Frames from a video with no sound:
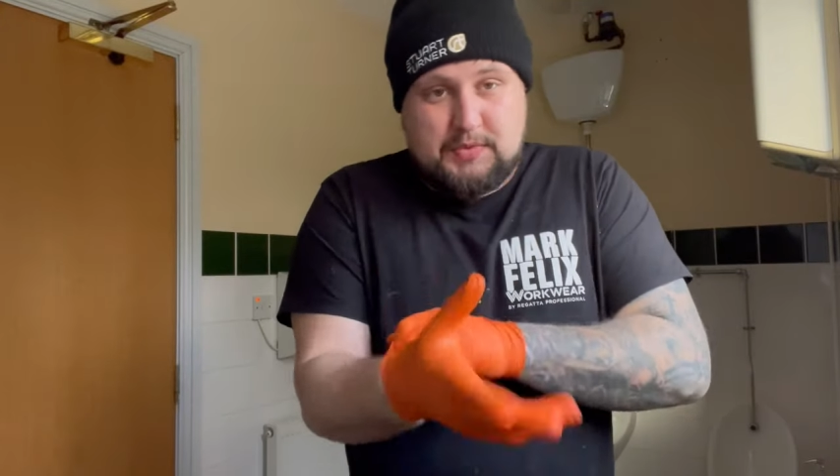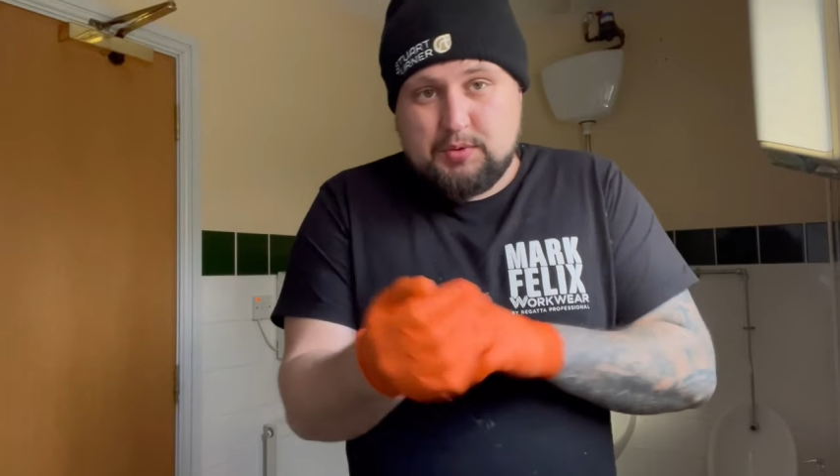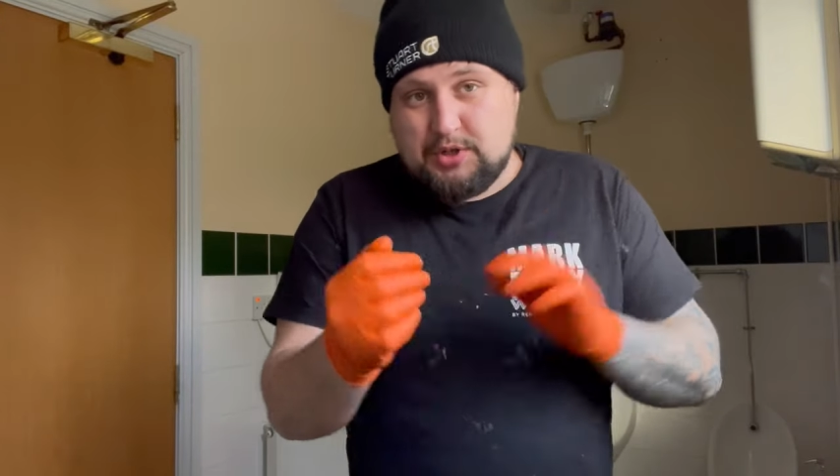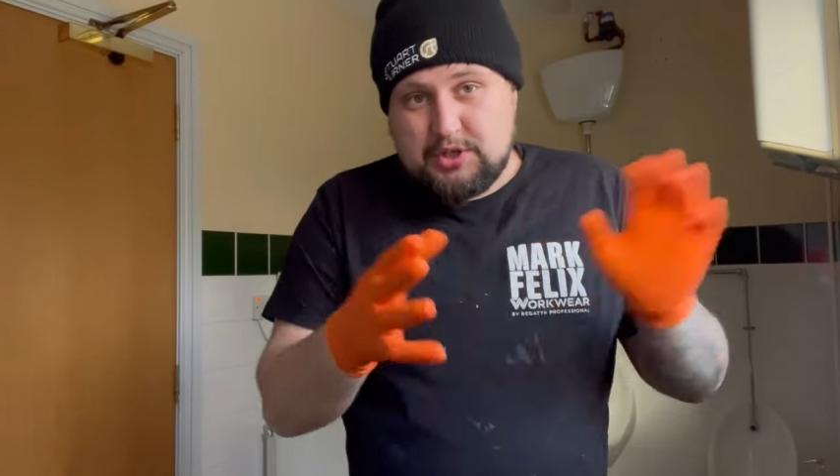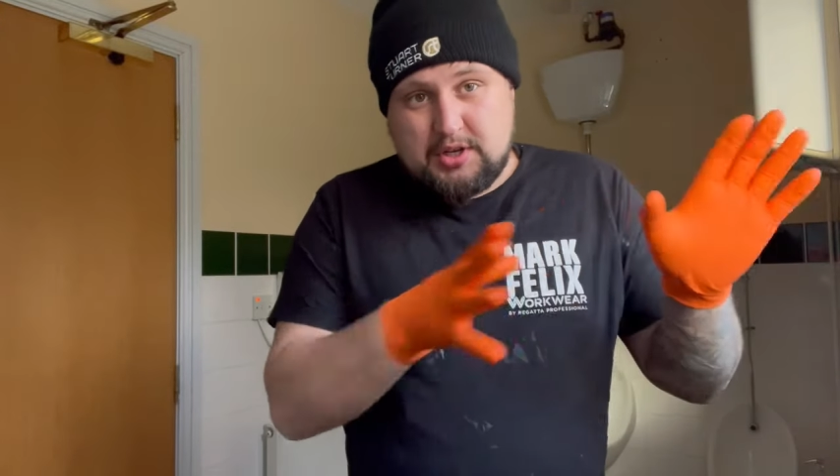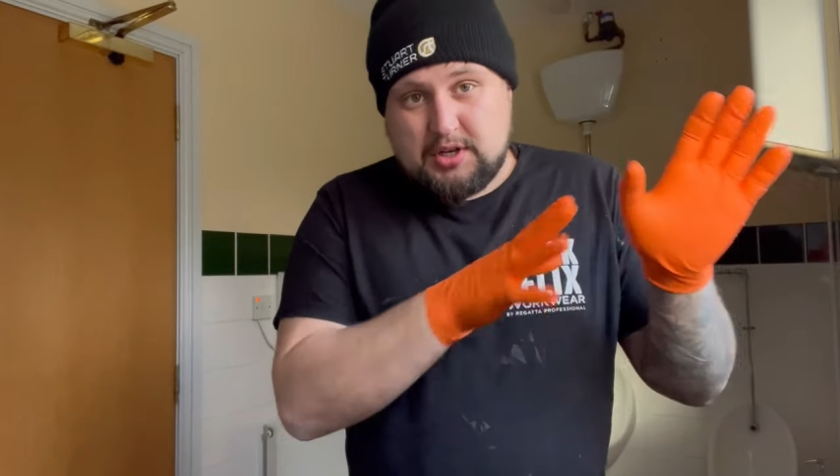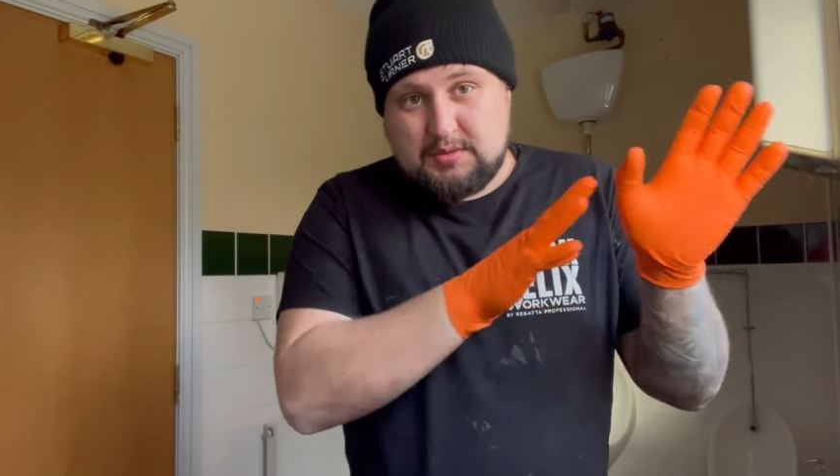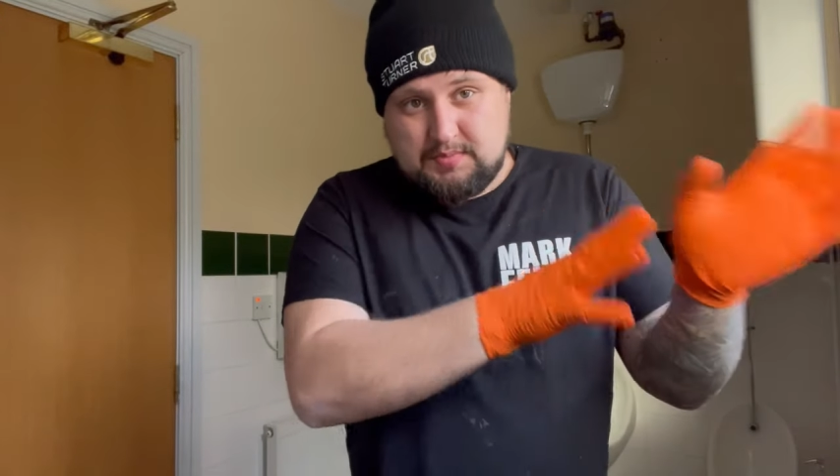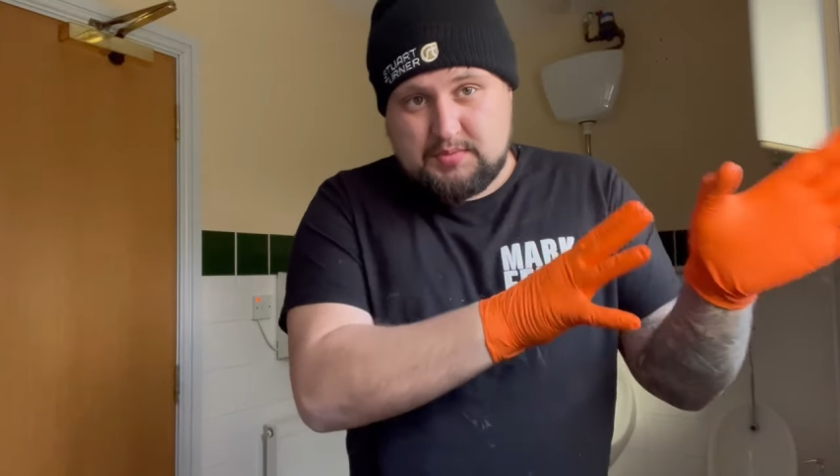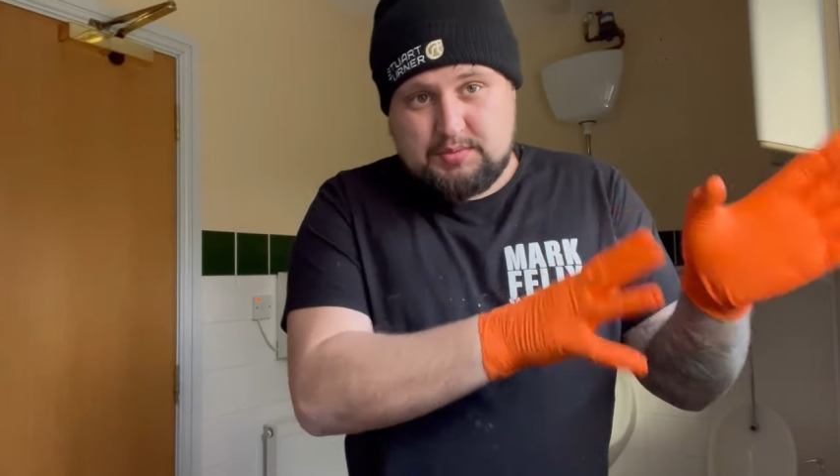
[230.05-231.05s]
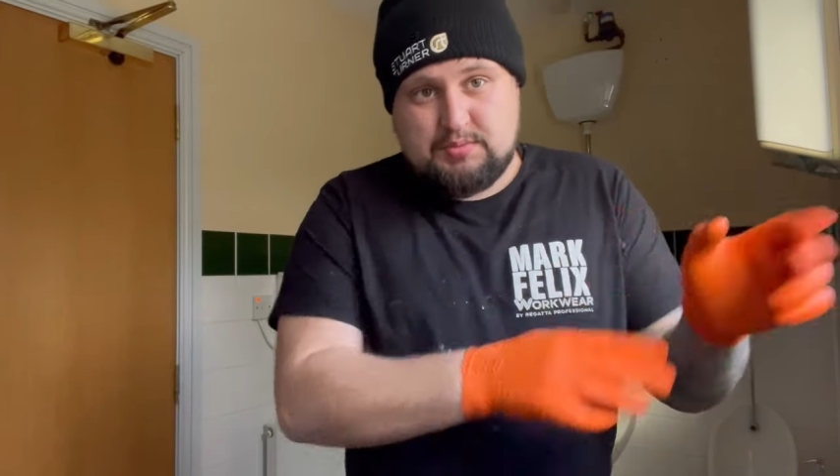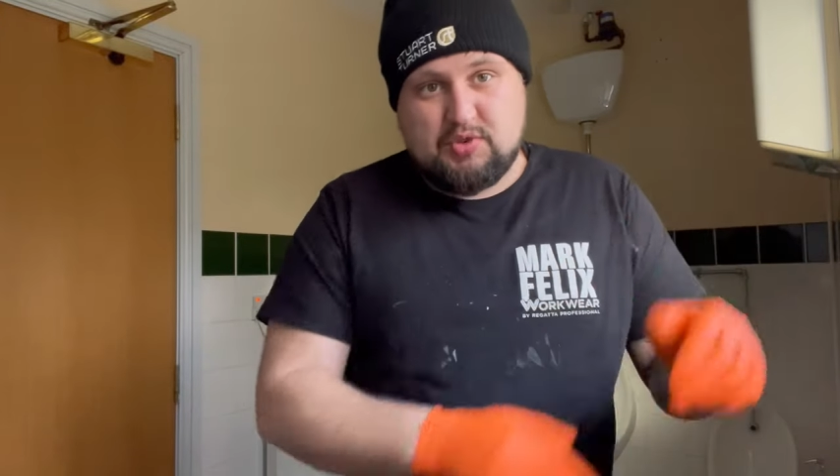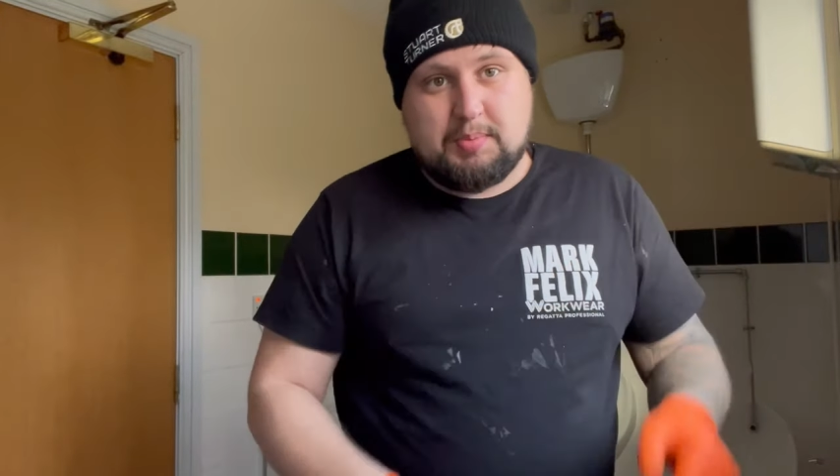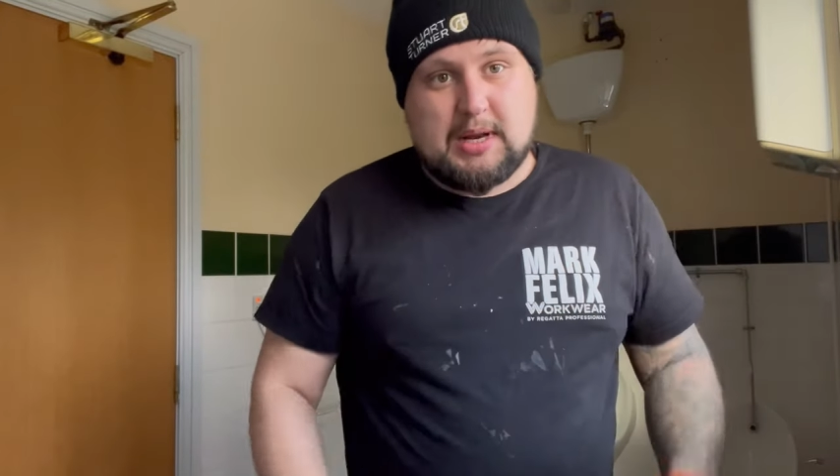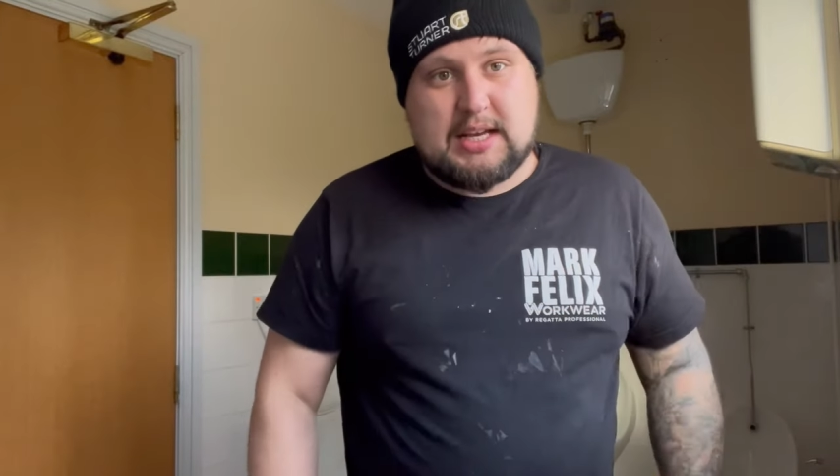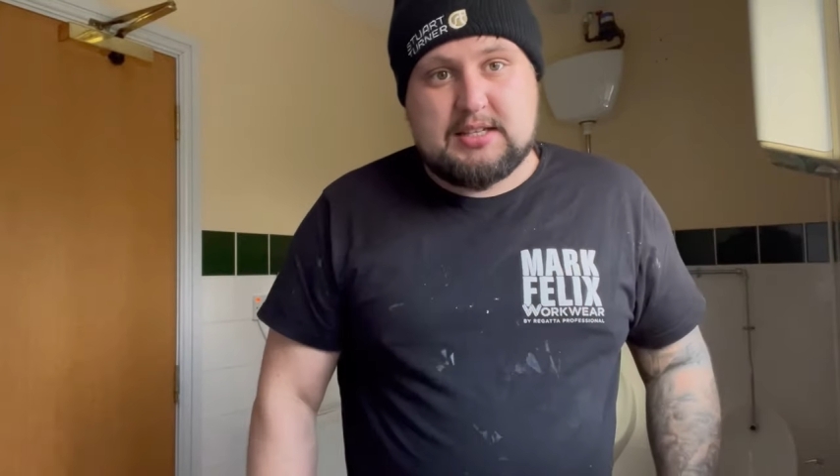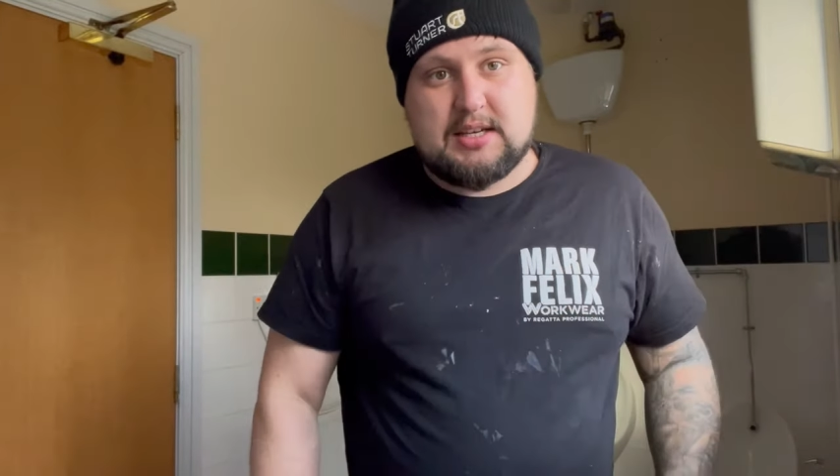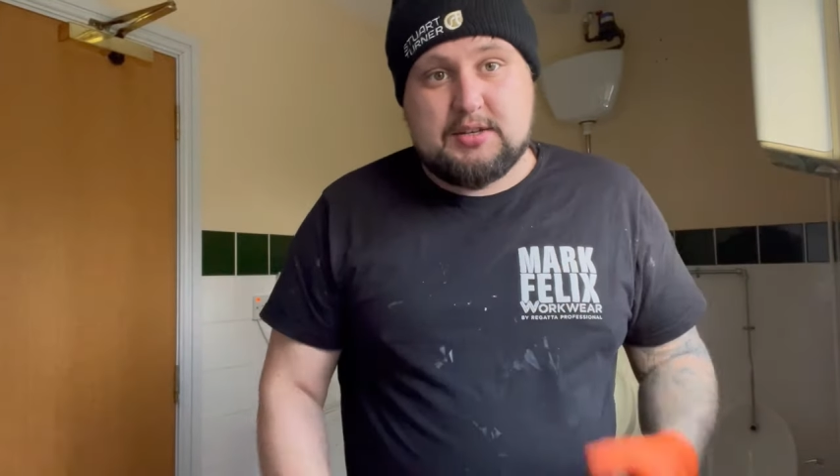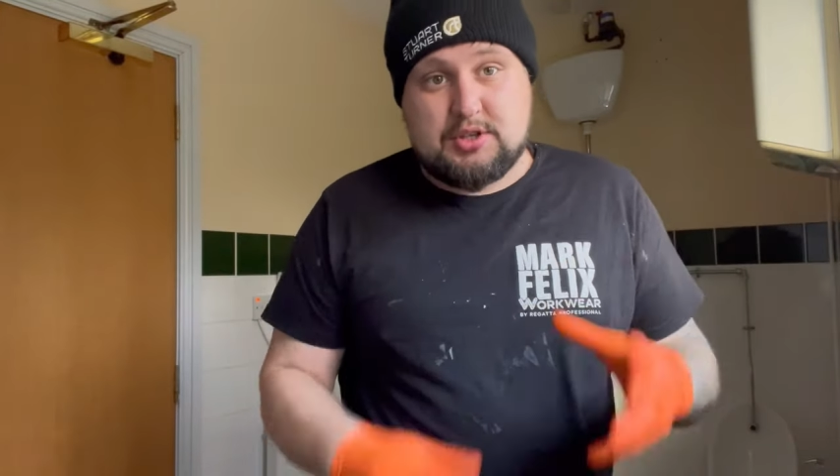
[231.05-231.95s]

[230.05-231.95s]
We're just going to replace it.